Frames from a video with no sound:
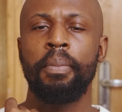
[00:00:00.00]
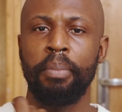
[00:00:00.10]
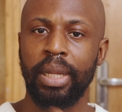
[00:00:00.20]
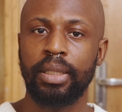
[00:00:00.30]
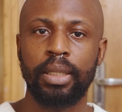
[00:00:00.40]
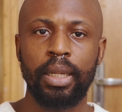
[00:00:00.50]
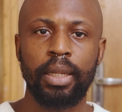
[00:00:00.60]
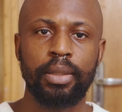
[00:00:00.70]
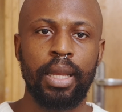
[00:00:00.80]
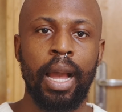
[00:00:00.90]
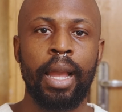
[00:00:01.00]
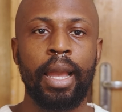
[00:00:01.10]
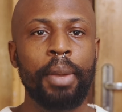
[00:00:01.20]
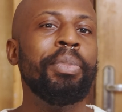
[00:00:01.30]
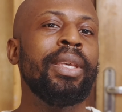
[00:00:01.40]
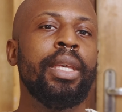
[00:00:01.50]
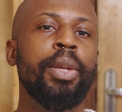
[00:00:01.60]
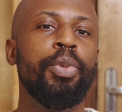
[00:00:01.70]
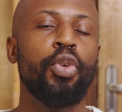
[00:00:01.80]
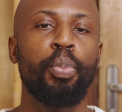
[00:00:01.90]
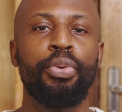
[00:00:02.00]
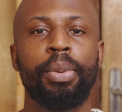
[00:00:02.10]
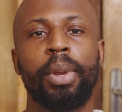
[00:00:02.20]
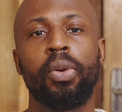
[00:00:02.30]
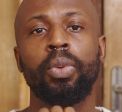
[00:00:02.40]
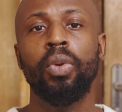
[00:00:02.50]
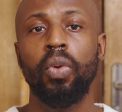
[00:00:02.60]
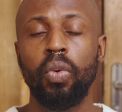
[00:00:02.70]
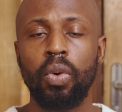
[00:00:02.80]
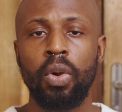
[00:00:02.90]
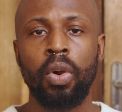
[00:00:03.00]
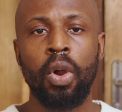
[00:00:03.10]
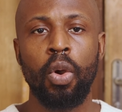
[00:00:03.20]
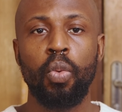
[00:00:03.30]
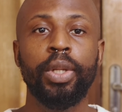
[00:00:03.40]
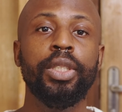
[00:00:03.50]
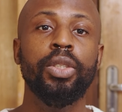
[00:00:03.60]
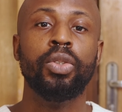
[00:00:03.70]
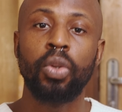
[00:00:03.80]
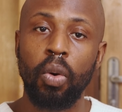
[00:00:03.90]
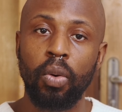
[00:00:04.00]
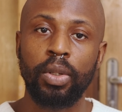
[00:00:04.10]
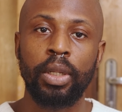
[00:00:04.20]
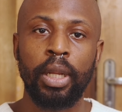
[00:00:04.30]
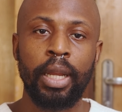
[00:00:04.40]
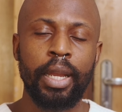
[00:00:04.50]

maintenance can help keep your premium look, which in turn